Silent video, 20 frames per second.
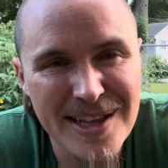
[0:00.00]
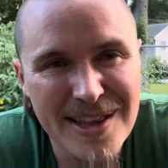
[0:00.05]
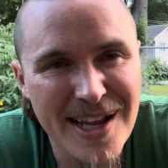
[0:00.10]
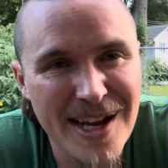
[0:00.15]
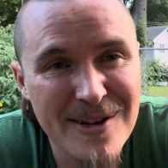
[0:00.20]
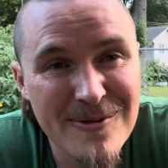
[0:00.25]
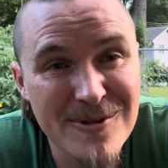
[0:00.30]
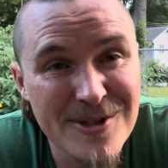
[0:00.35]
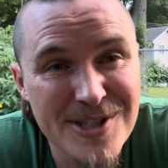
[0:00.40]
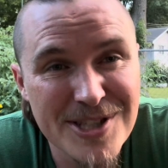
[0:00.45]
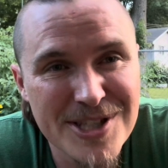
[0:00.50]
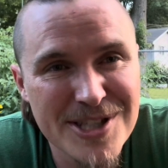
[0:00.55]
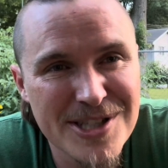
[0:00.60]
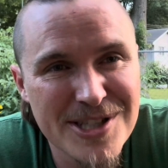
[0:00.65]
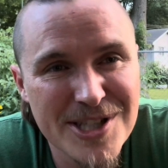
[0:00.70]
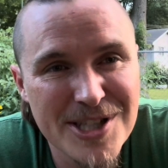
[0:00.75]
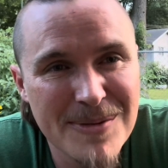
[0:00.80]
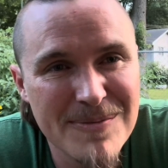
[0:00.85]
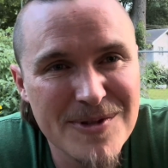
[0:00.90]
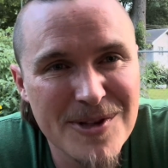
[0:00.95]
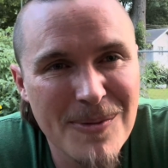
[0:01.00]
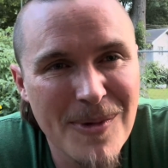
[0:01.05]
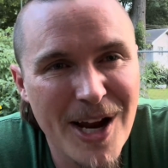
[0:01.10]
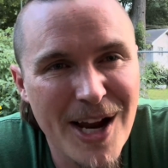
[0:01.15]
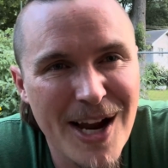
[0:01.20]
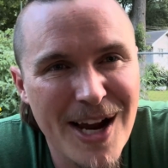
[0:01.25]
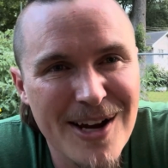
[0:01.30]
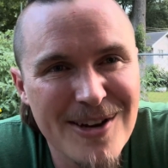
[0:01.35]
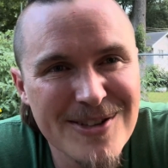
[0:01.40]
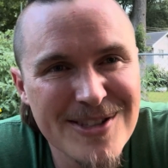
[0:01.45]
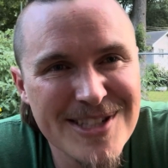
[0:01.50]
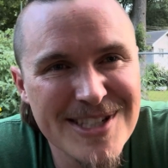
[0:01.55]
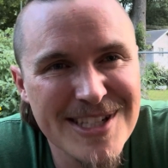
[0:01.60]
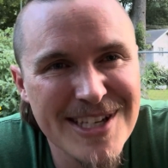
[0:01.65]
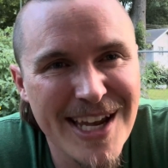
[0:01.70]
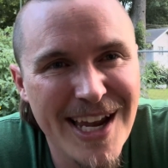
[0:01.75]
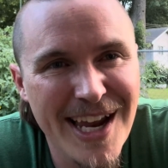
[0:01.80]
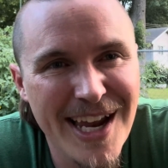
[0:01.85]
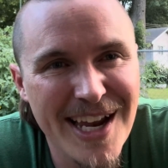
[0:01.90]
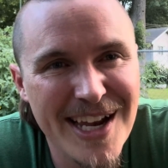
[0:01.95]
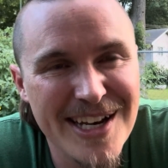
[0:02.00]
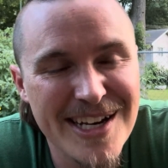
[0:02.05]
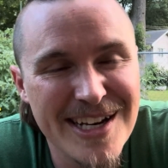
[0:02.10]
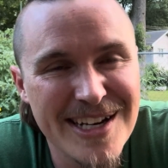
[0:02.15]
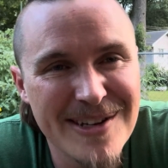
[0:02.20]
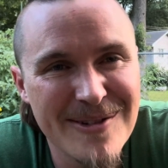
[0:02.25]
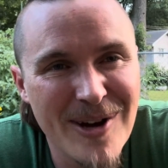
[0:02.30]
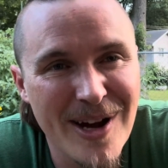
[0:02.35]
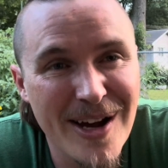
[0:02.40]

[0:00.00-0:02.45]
that was shipped to my house. And